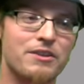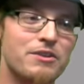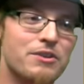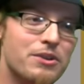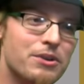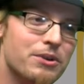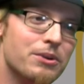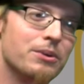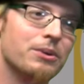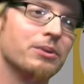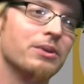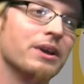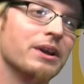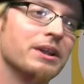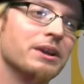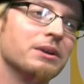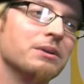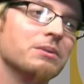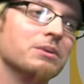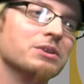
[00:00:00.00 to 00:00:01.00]
knew
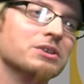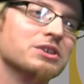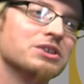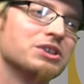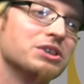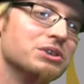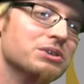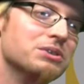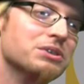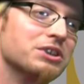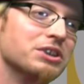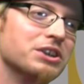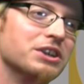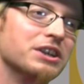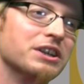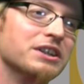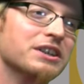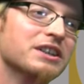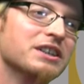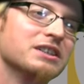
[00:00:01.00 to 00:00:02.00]
that it was too
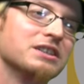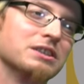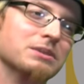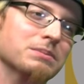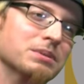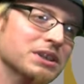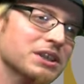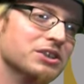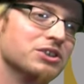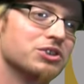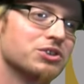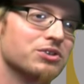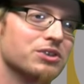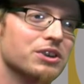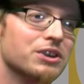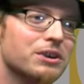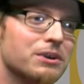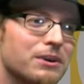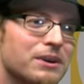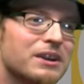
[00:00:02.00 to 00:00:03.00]
good to be
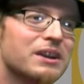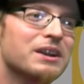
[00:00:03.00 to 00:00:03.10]
true.